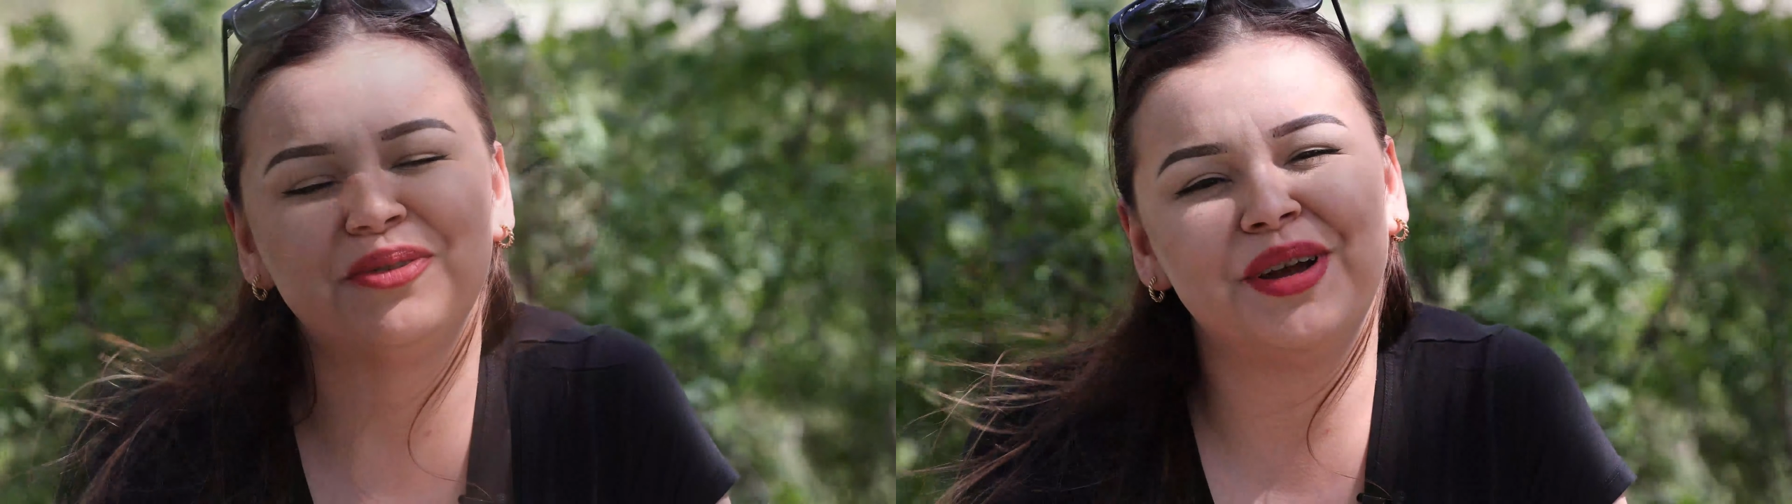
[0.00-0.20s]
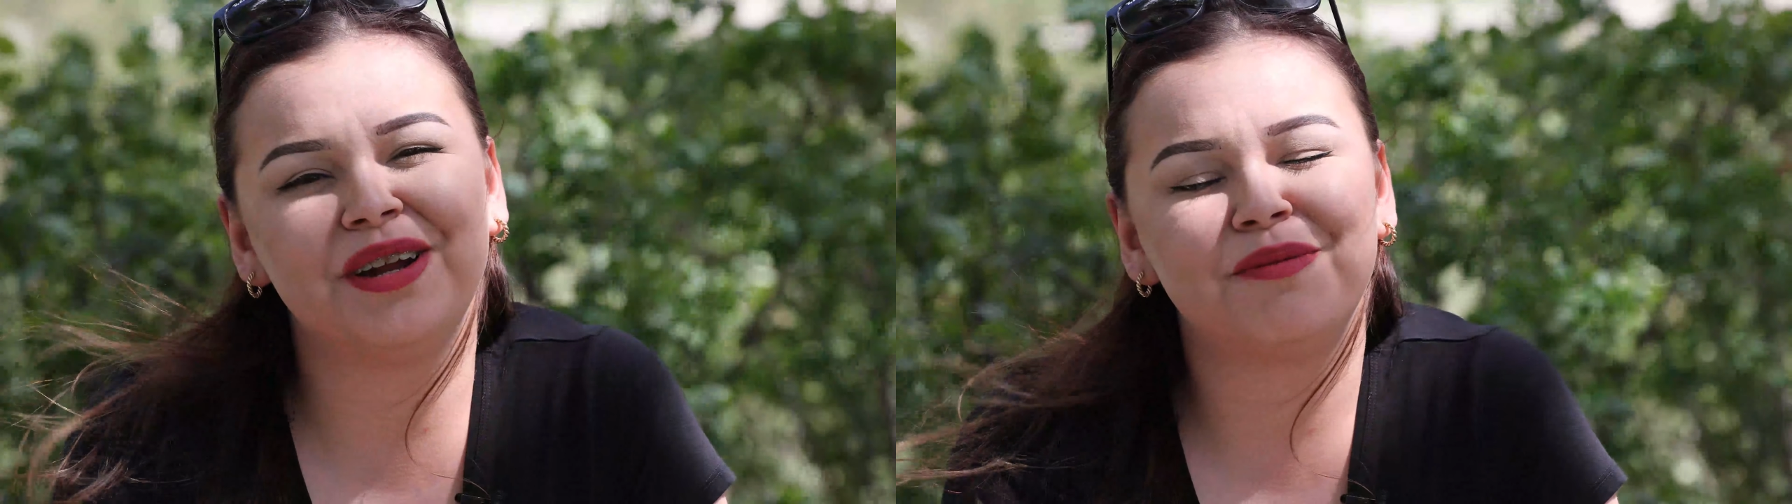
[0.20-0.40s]

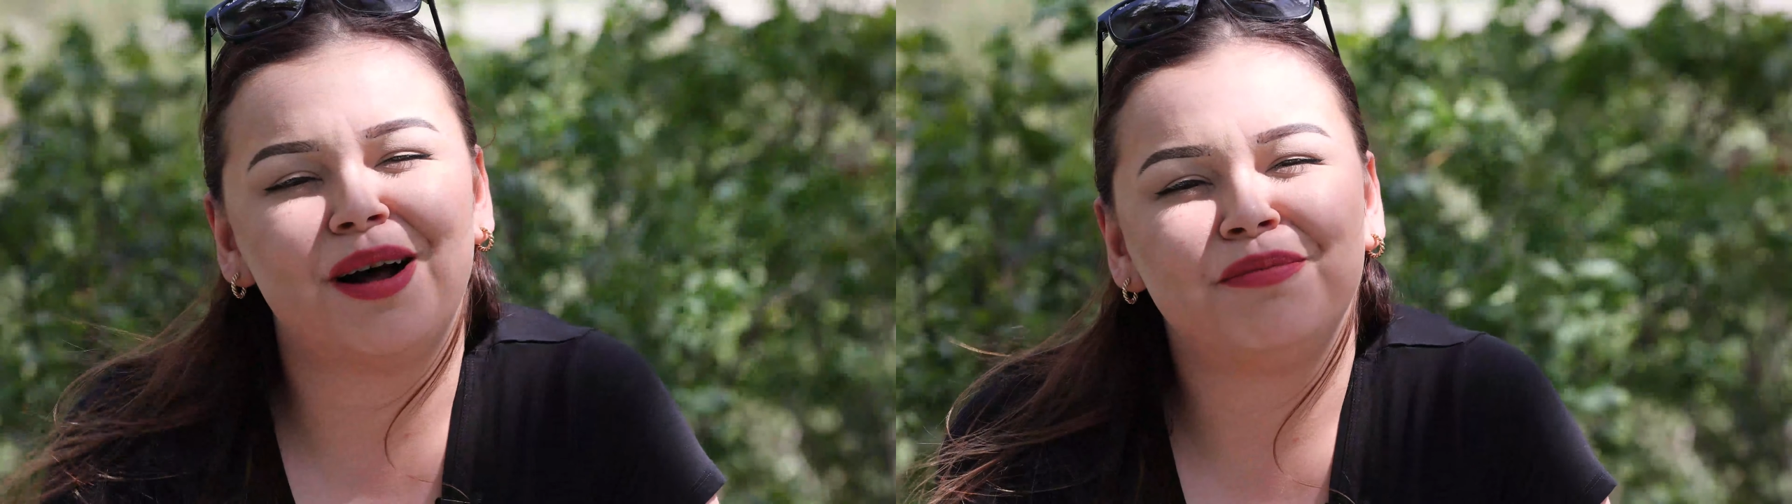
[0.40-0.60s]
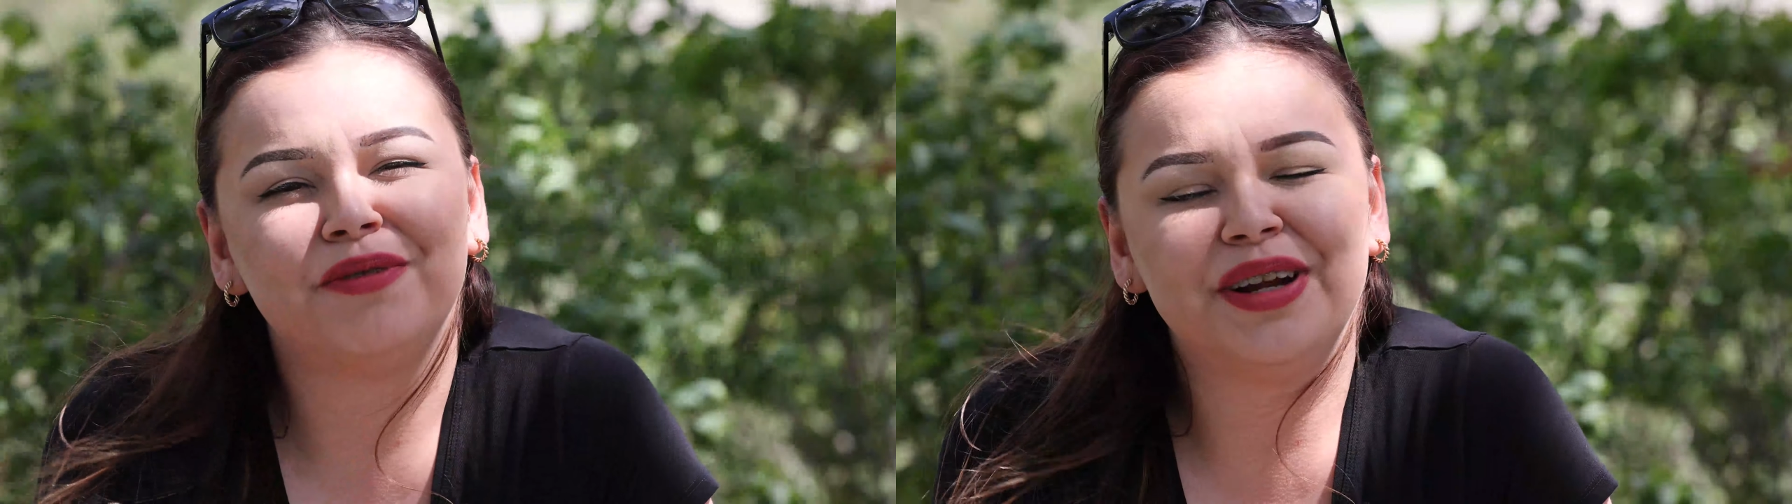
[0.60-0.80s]
Wayneham
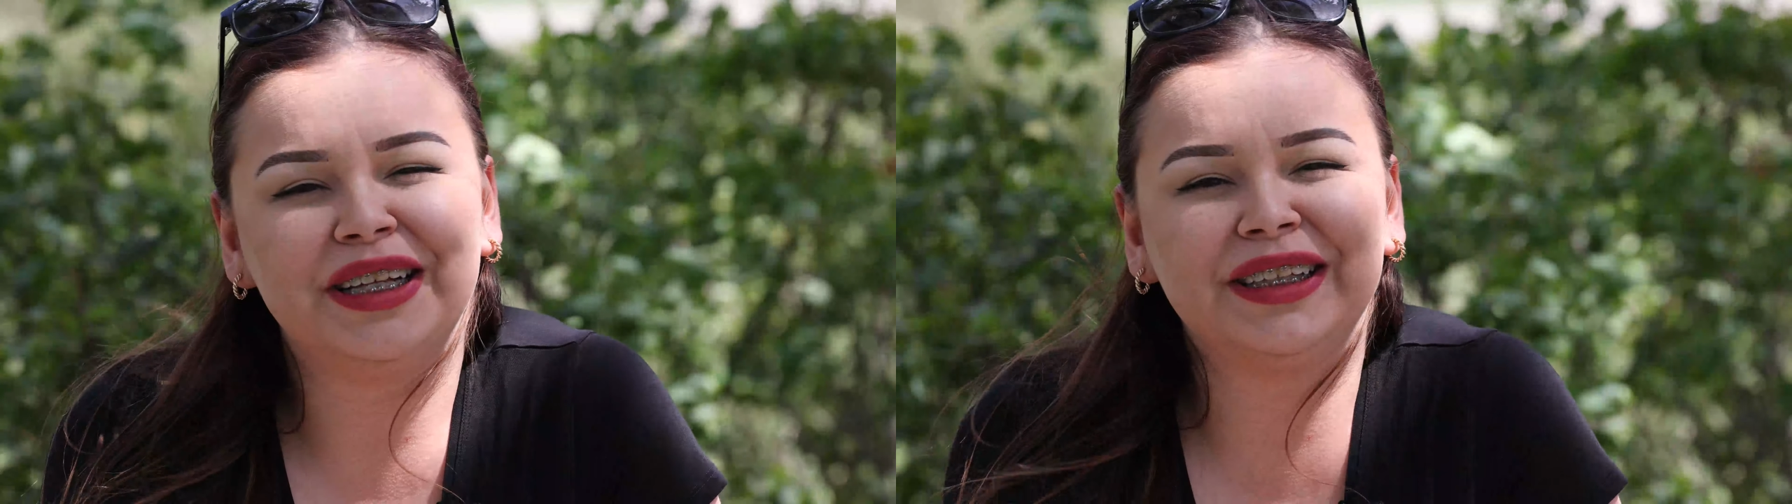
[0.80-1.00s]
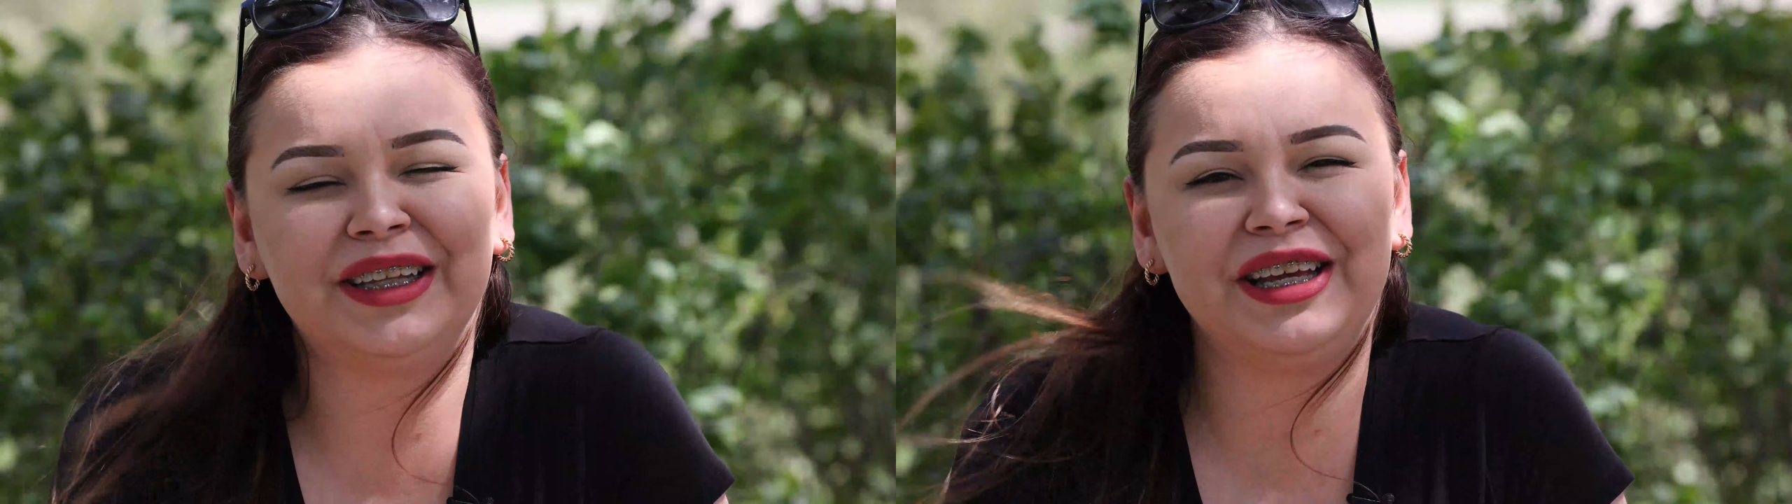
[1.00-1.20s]

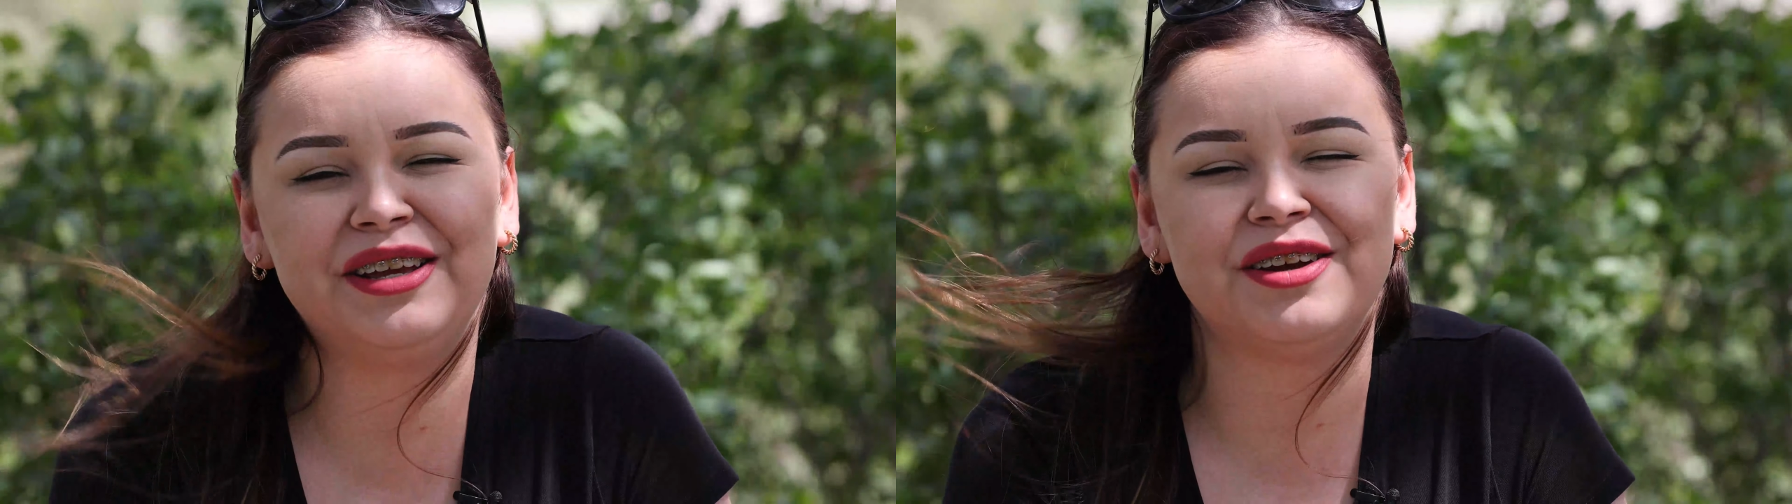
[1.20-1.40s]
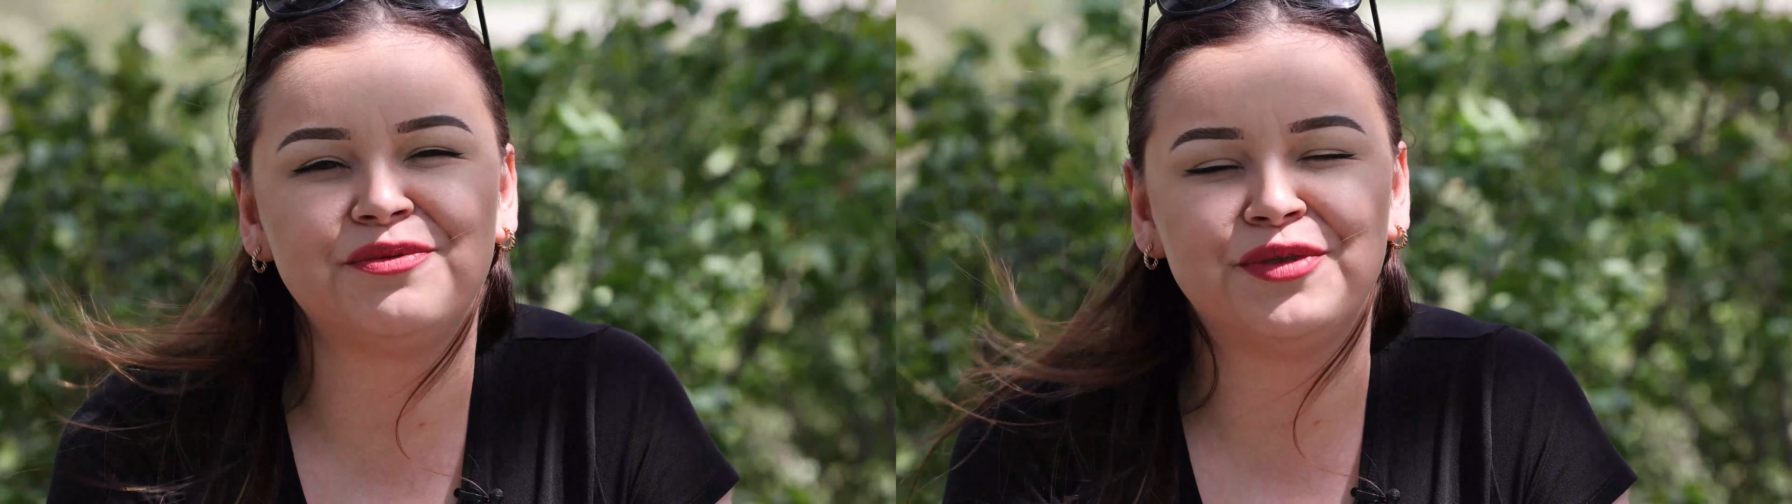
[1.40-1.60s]
operates the